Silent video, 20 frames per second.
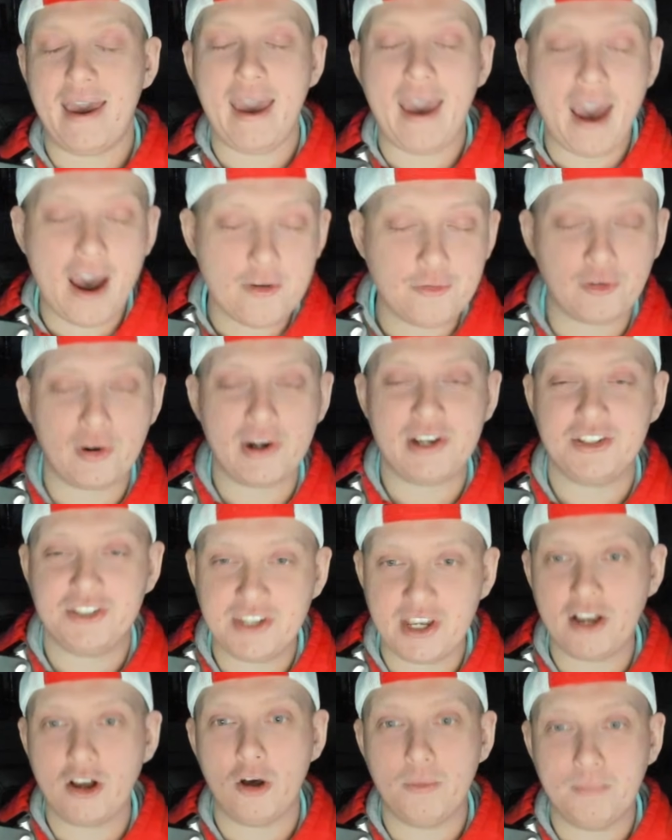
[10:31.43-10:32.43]
Every
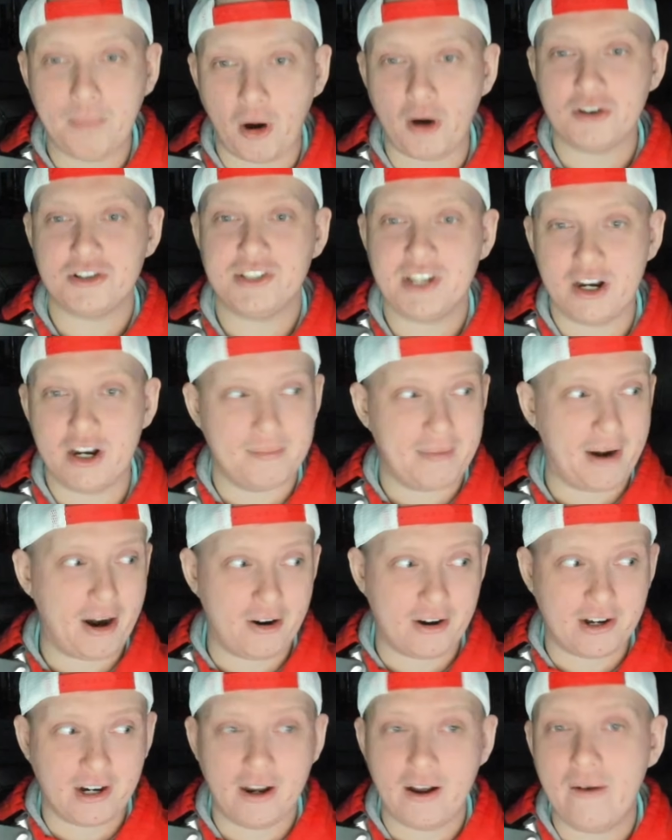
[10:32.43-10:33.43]
single person in
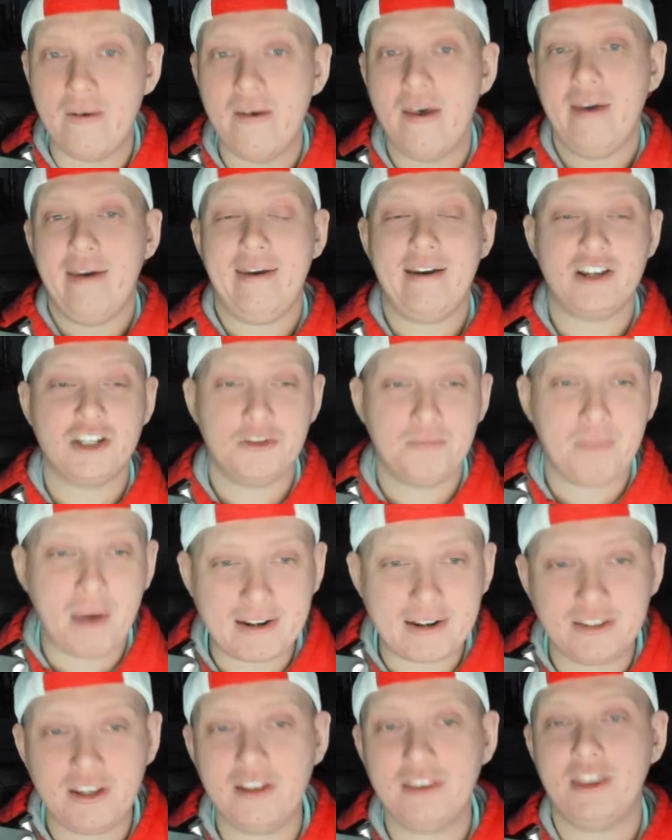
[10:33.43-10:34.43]
America
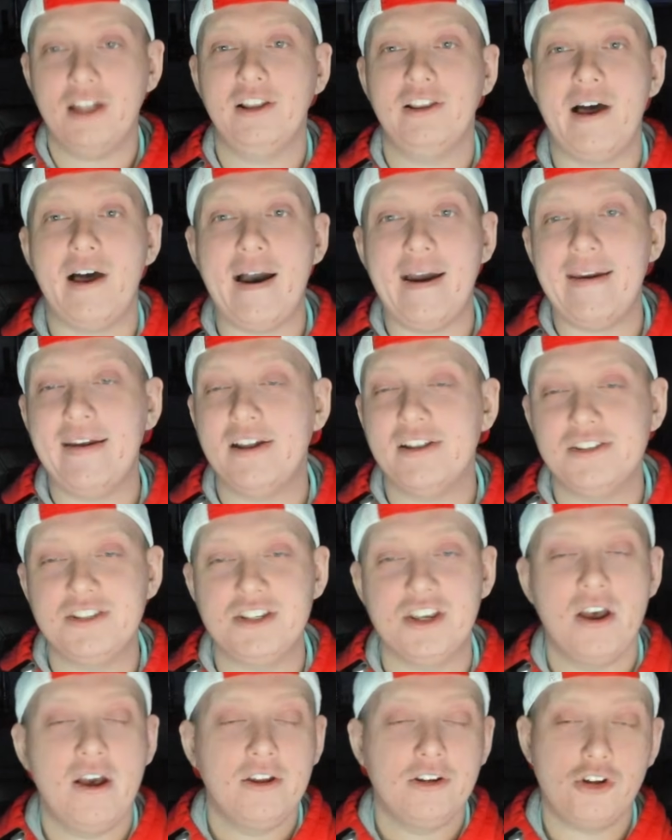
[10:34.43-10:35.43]
expected the
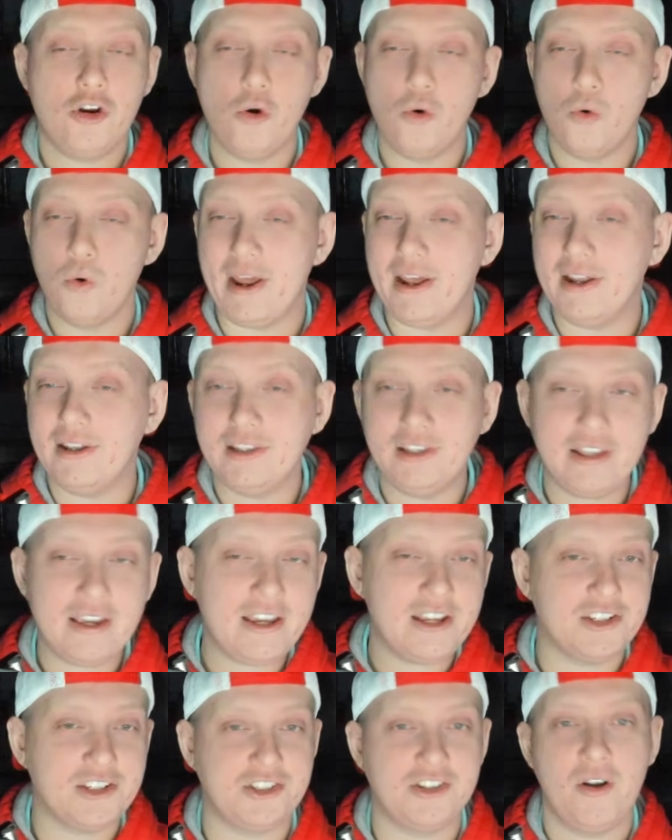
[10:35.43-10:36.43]
Lions to at
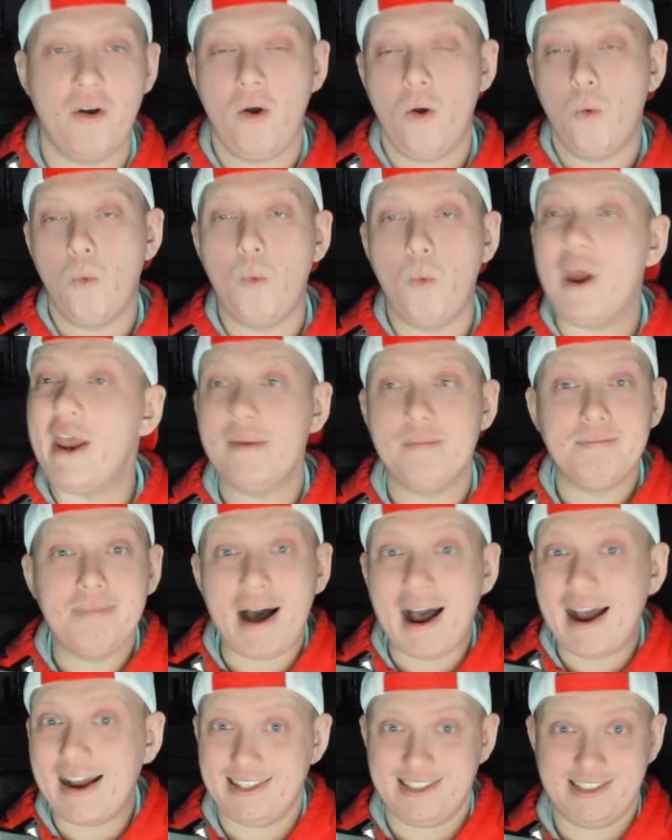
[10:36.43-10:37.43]
least win
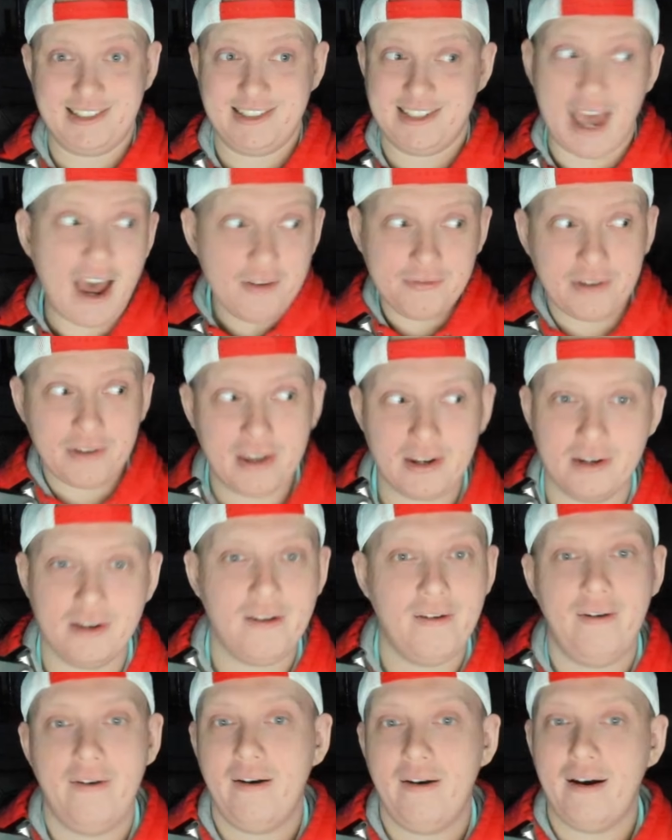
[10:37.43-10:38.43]
by 7
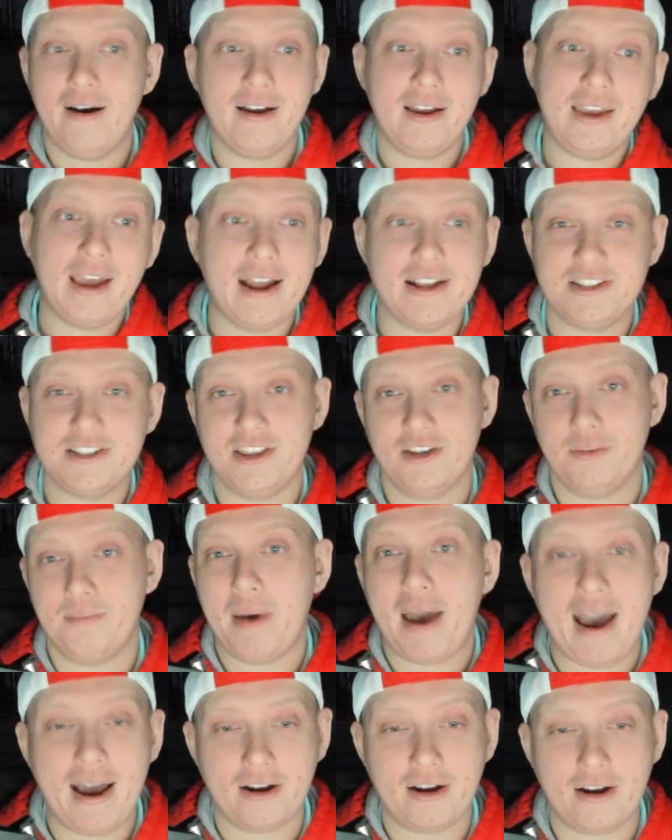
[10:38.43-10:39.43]
against the
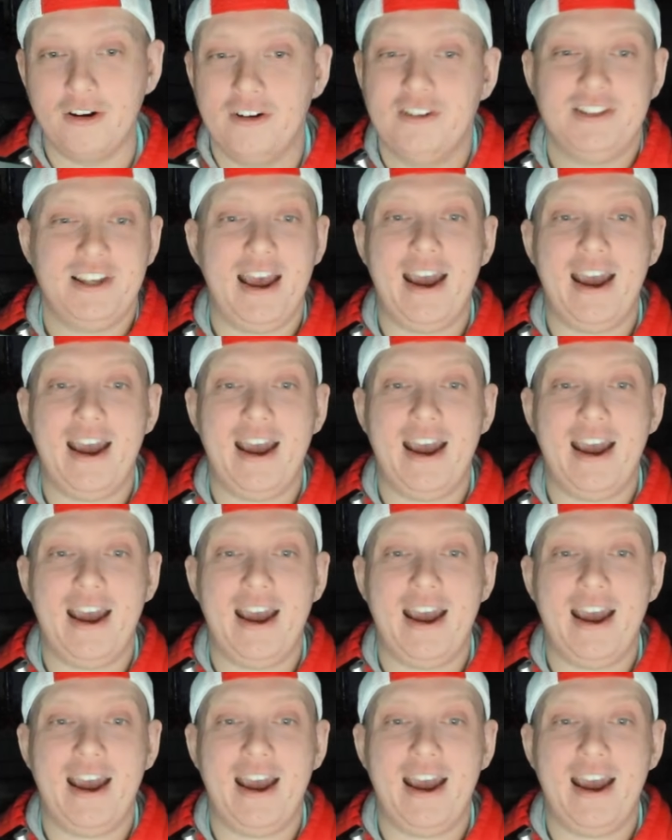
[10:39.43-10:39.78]
Packers.